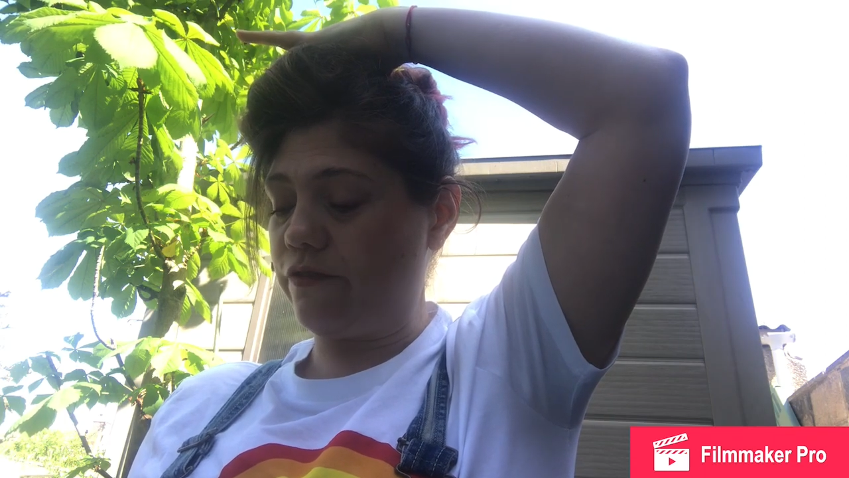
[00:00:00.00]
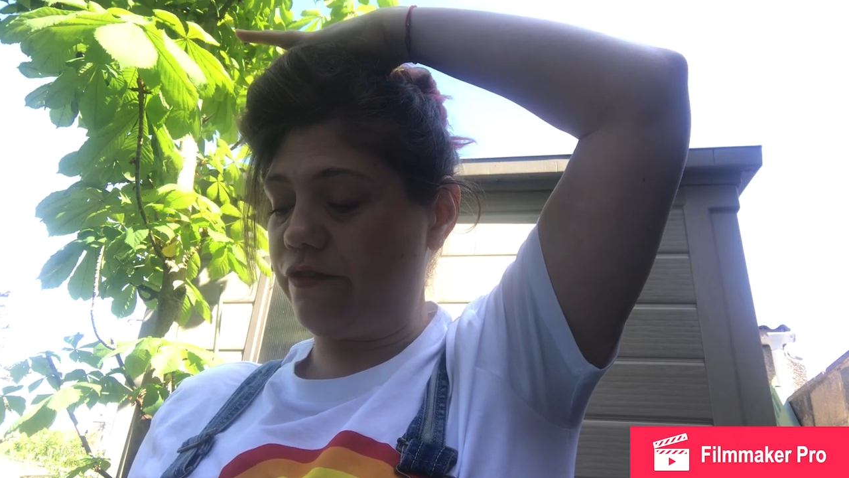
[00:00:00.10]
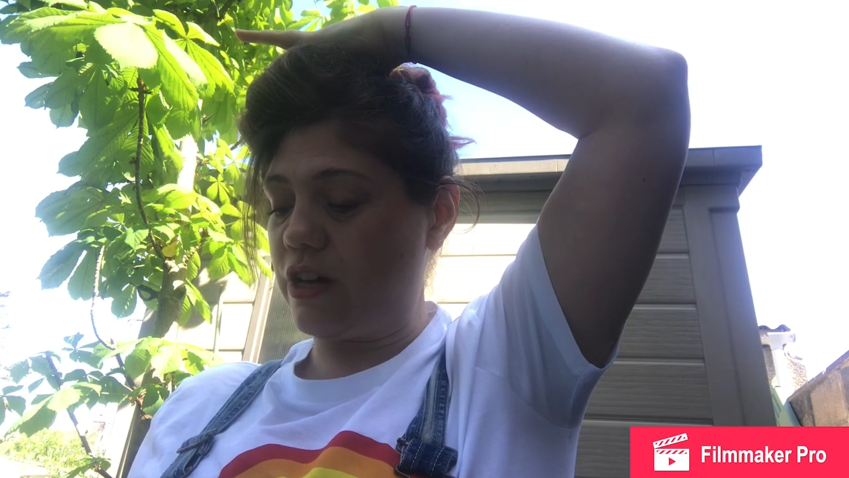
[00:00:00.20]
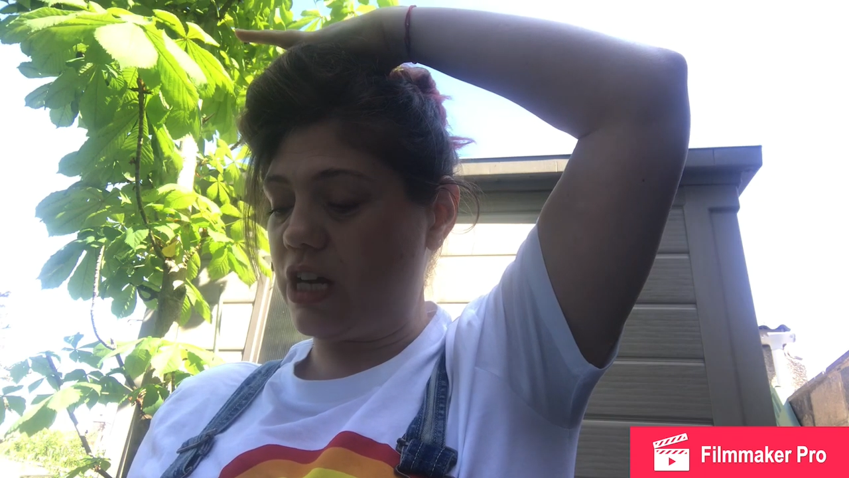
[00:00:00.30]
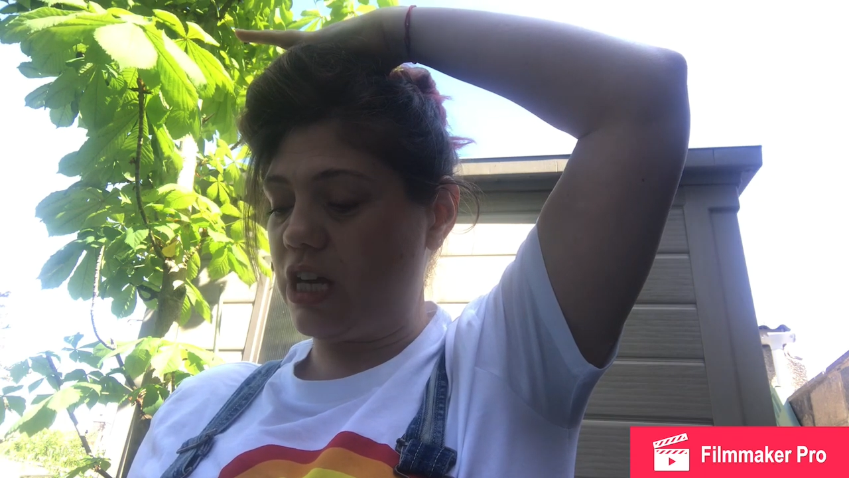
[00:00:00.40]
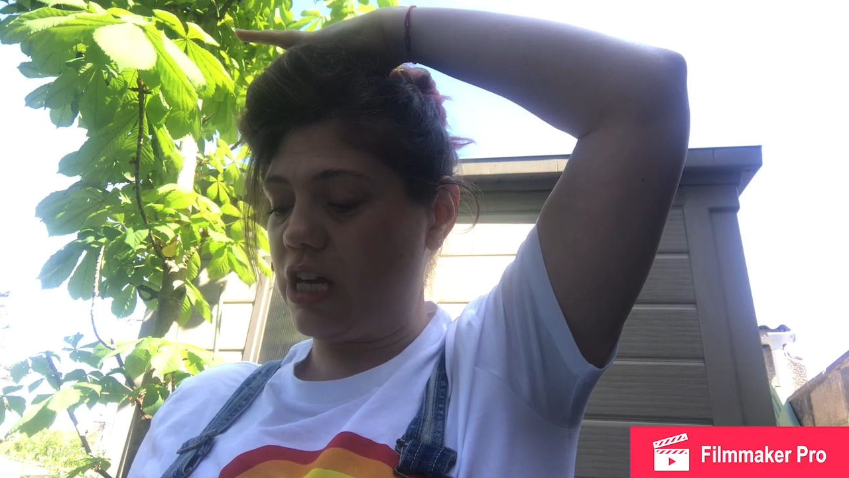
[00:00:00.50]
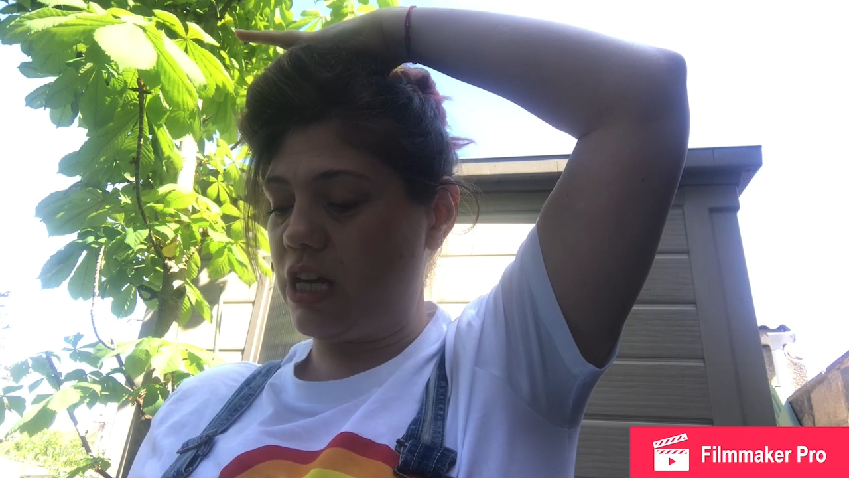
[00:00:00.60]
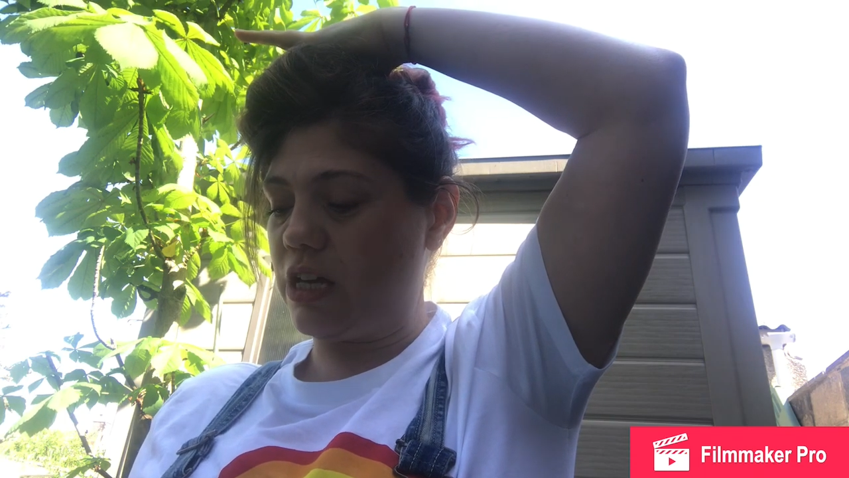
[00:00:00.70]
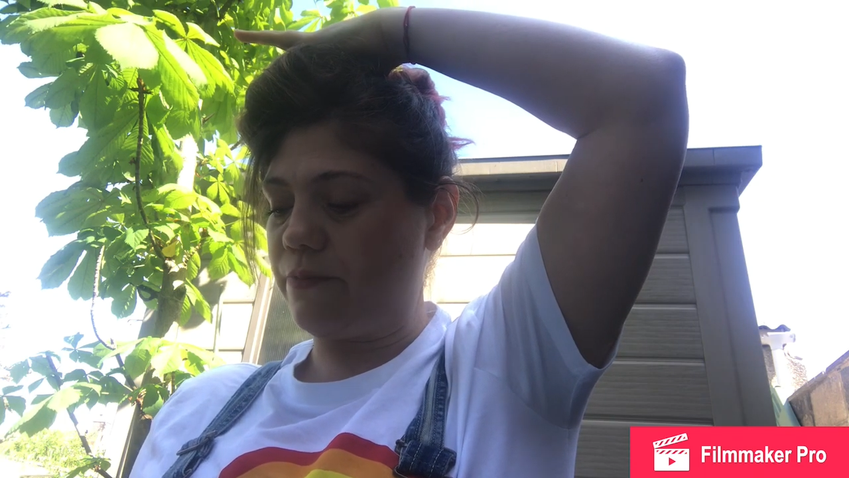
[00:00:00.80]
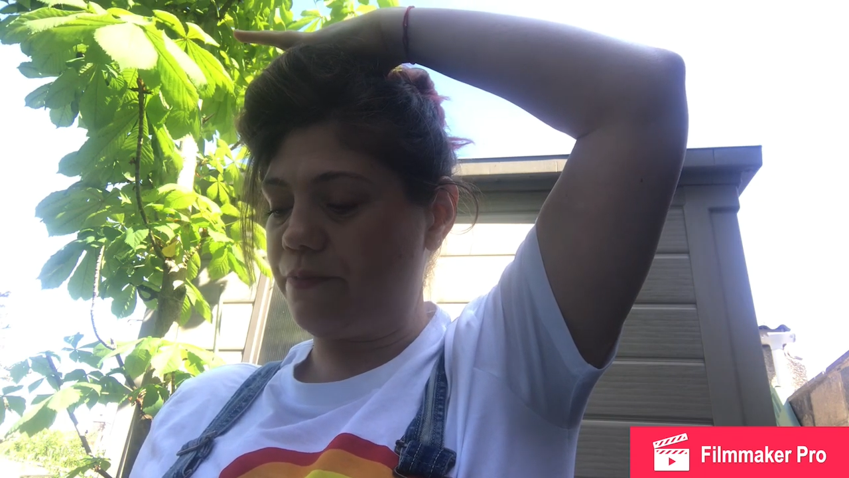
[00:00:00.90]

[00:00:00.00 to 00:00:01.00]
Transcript: funny.